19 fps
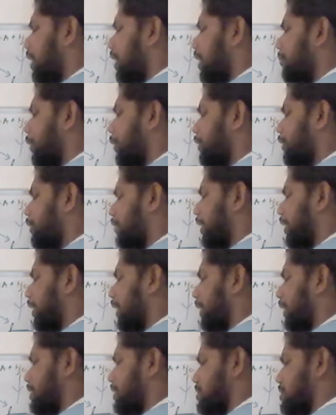I'm going to find
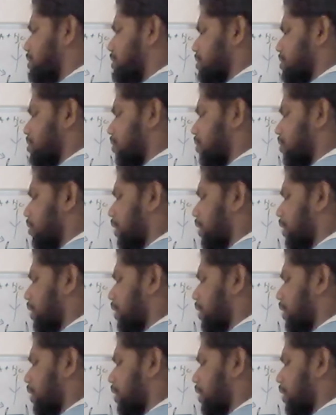like this,